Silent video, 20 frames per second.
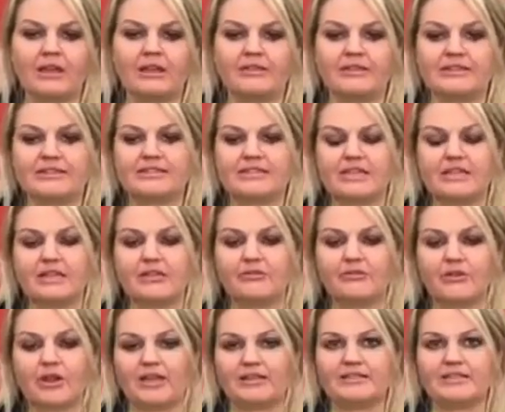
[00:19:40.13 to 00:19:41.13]
The city of
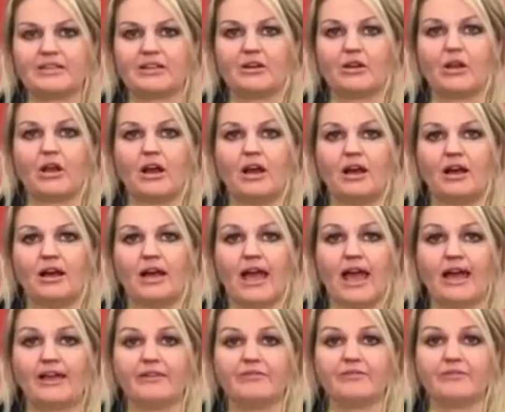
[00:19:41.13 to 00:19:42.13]
Red Deer, uh,
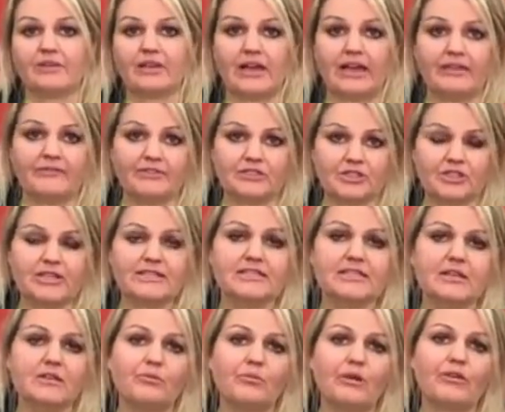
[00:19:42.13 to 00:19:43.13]
I've, I've, addressed
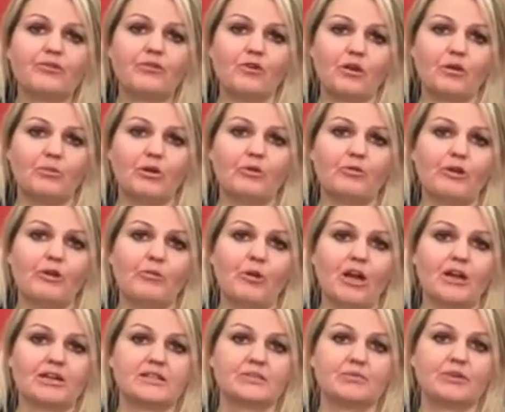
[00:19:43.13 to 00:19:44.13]
it in my formal
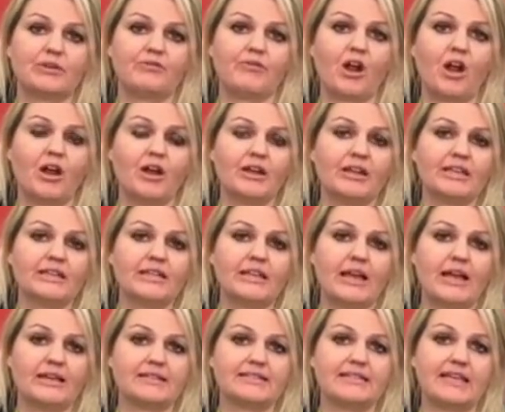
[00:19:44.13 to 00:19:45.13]
remarks. We've already
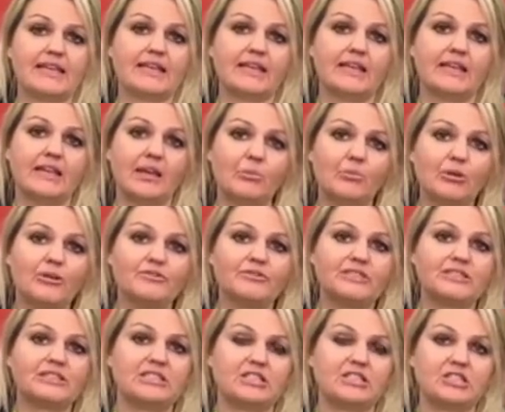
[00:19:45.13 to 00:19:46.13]
uh, taken a number of
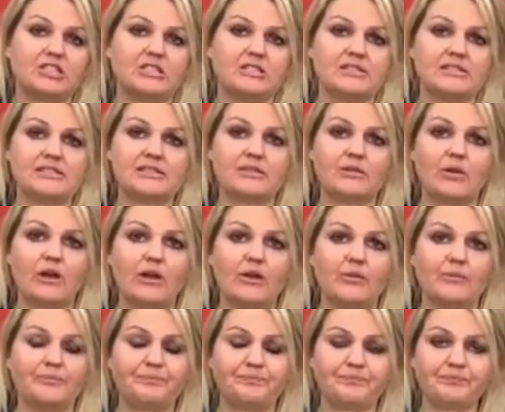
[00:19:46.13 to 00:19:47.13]
decisions uh,